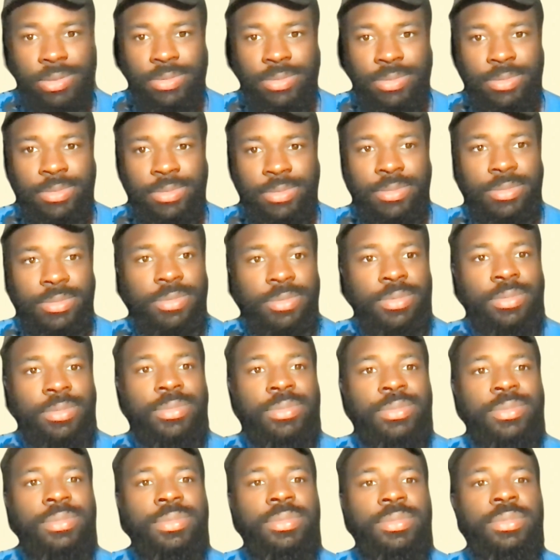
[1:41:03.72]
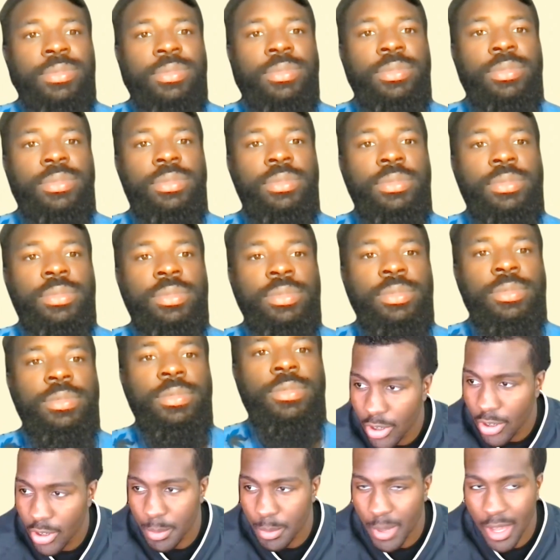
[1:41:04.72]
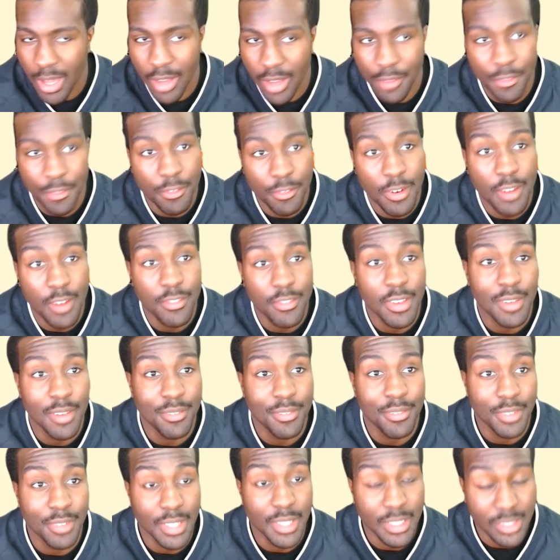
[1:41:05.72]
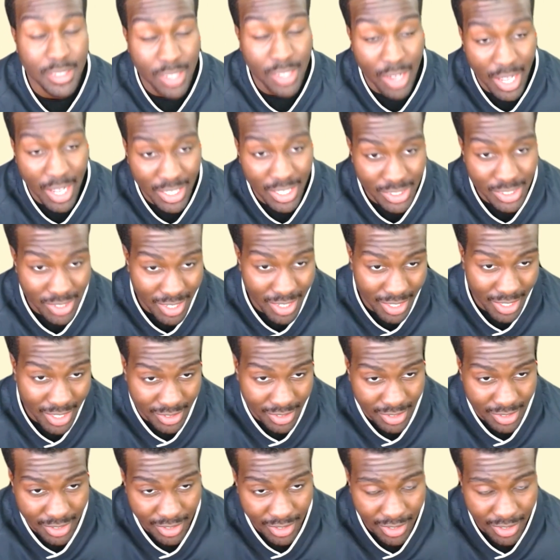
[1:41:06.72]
Have you guys heard about Fred VanVleet's contract?